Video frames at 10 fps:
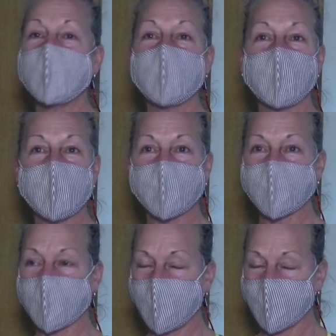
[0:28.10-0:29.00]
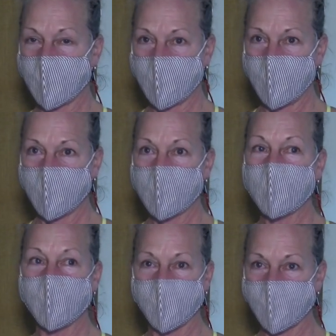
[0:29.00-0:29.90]
Everybody
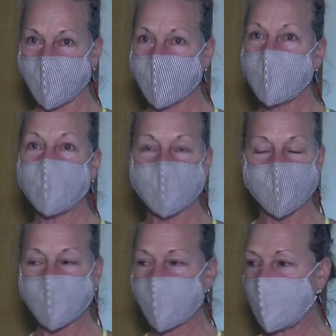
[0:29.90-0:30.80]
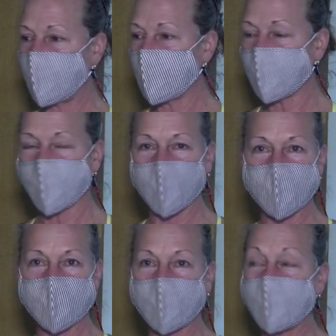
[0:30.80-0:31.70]
else has paid their rent.
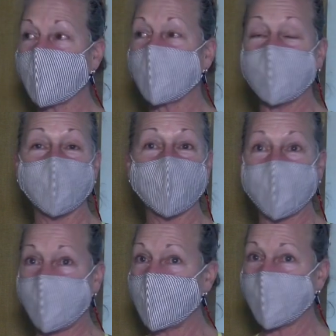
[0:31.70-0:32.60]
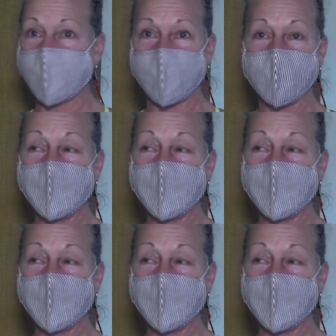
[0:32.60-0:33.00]
I don't have anybody.